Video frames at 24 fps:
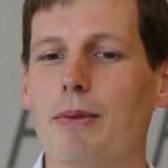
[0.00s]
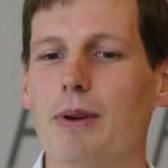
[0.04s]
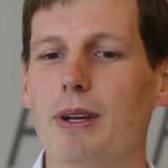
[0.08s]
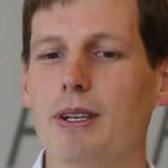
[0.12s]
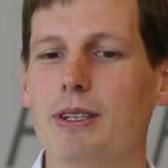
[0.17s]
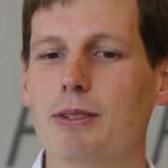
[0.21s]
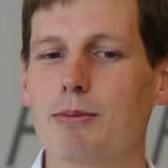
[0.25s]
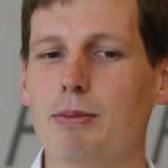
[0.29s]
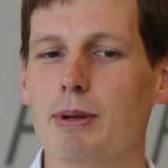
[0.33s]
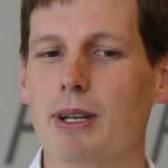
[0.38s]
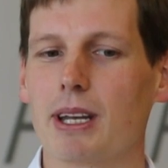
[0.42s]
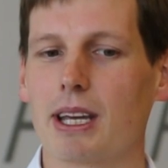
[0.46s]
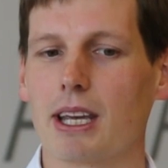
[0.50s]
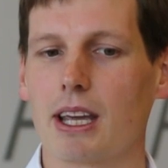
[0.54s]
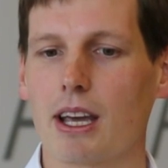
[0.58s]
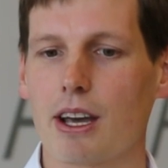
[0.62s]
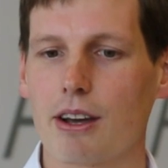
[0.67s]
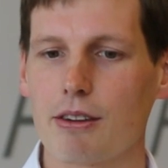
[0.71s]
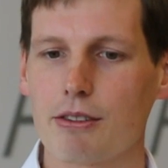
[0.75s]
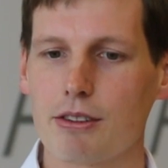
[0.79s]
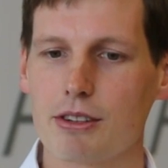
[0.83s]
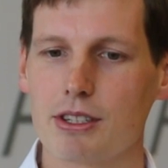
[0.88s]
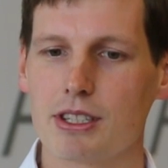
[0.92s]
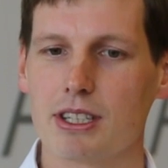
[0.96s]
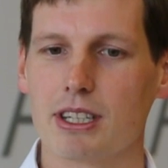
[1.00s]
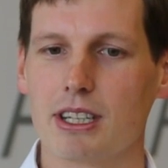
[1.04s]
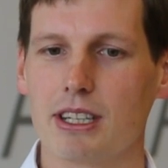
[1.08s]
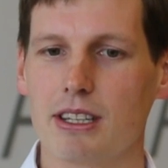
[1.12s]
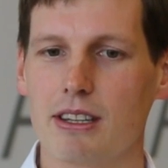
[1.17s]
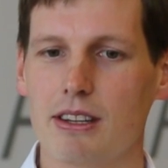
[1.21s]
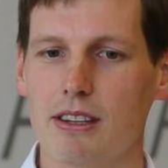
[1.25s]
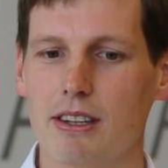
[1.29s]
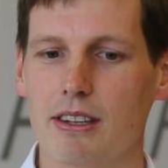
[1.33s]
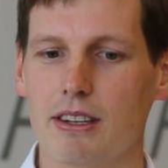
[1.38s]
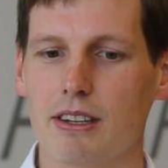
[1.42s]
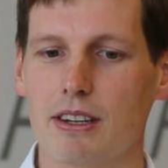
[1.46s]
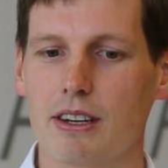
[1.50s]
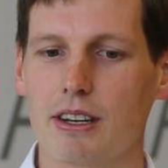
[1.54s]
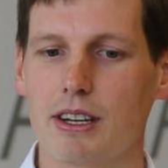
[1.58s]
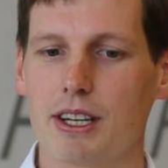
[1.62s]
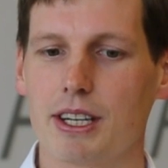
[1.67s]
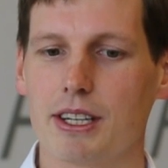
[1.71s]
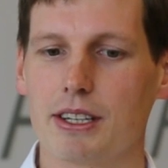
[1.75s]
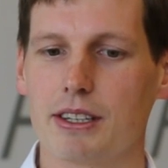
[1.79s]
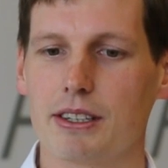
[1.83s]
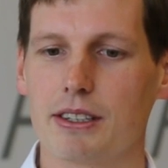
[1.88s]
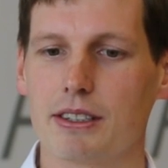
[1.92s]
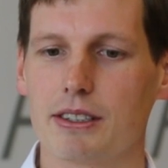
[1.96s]
it's been encouraging that
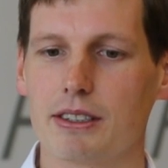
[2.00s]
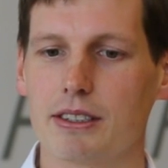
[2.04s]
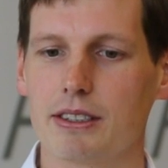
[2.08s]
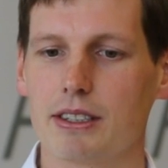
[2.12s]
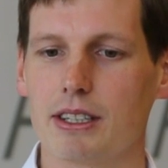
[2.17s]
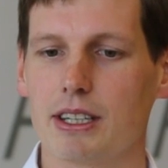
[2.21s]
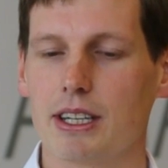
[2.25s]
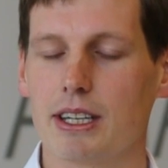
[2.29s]
our